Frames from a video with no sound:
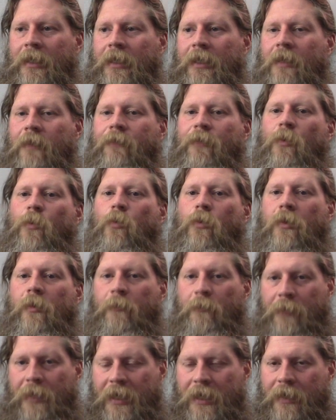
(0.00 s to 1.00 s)
If you
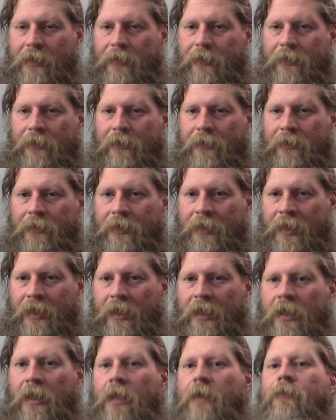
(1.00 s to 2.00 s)
want peace,
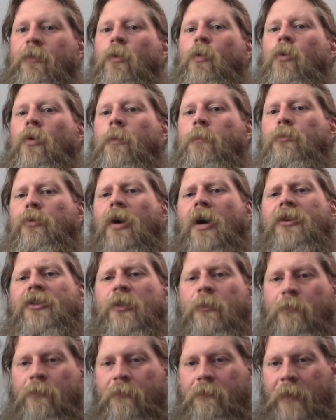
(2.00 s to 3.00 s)
if you want
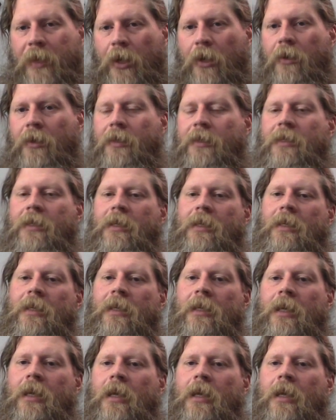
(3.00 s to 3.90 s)
prosperity,